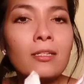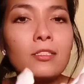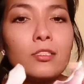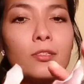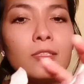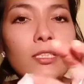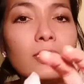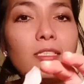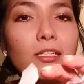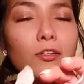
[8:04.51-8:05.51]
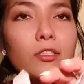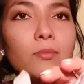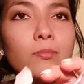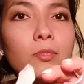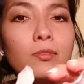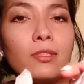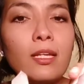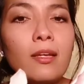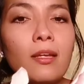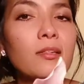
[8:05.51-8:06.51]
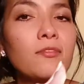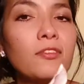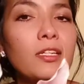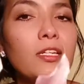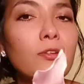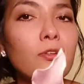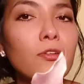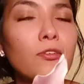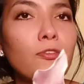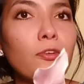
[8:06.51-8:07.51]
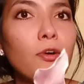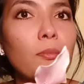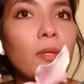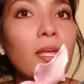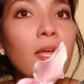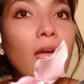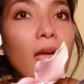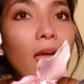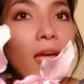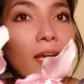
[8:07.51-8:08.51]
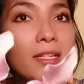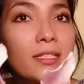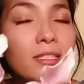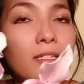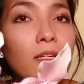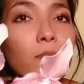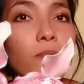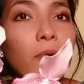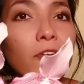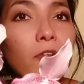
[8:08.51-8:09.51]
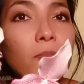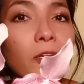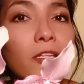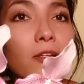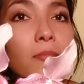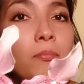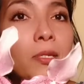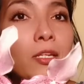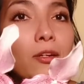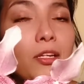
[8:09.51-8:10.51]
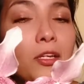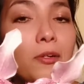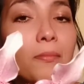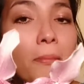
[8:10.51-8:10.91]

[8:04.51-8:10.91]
So this is a cross between the vinicolor form and Paphiopedilum Pinocchio,